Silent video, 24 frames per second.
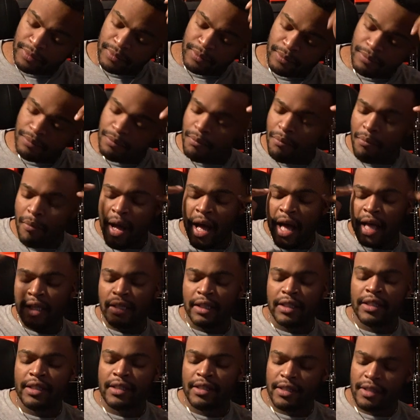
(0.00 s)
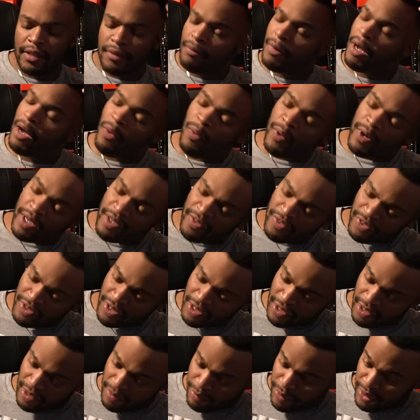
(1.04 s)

my lens and my way of thinking,